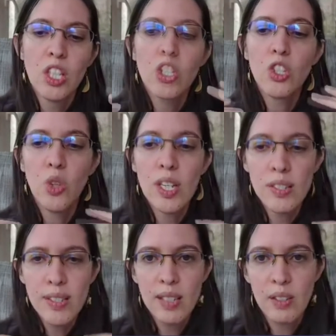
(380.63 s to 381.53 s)

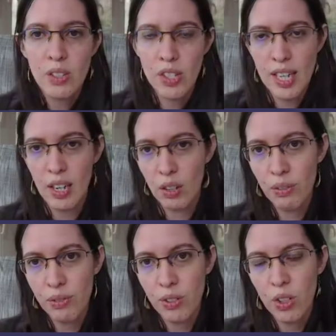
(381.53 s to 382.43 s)
trust ourselves
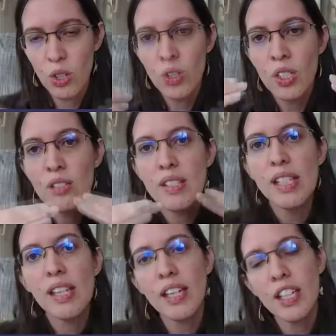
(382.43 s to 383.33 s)
on this
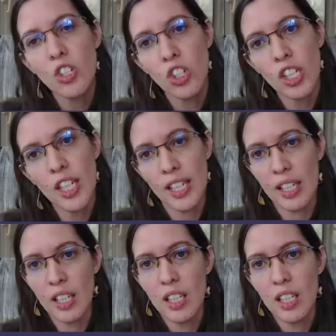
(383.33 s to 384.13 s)
healing journey.